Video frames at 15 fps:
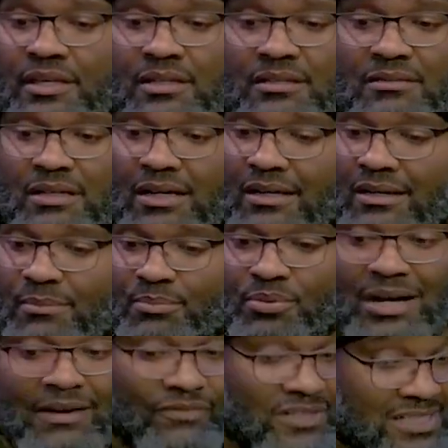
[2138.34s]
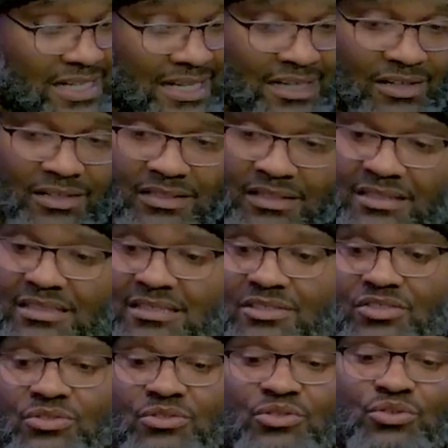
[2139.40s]
uh, prophesying are the things
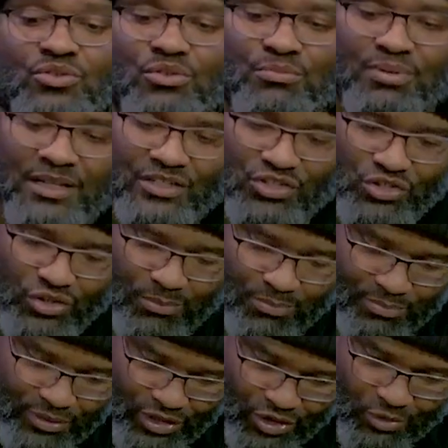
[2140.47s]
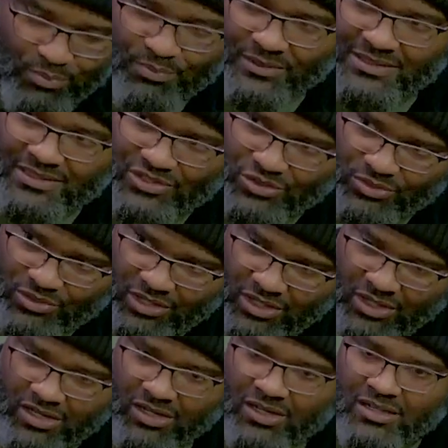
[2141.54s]
that you do, but your purpose, you
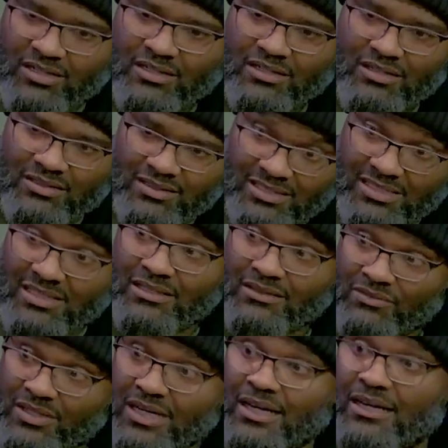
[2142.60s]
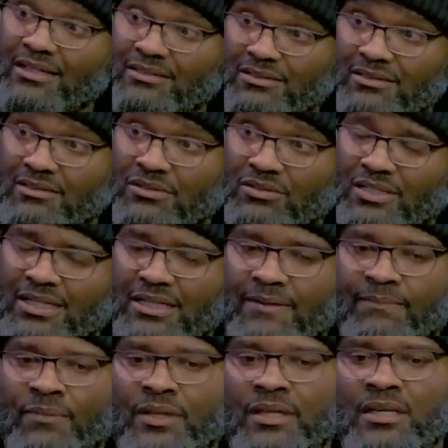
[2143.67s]
are the Son of God, mm -hmm. okay?
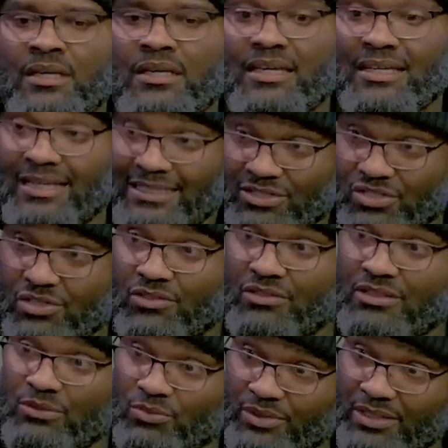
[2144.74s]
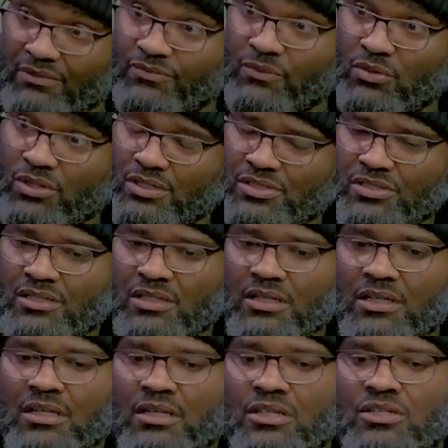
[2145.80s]
Externally reinforced.
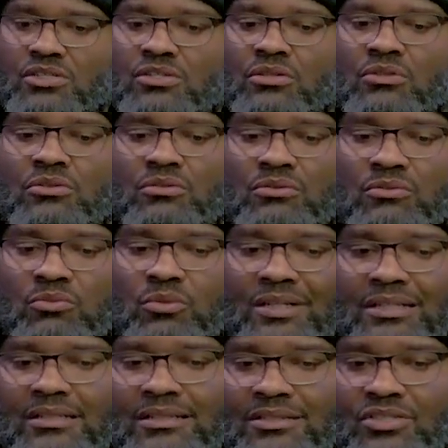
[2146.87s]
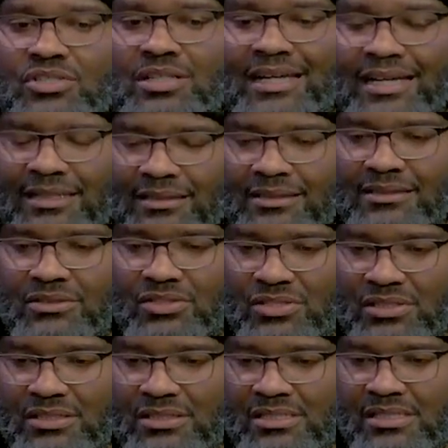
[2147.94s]
So, one of the
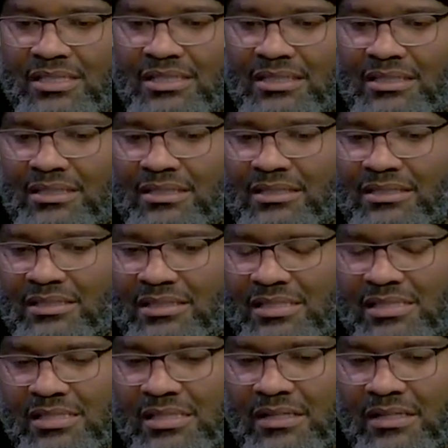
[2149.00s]
challenges is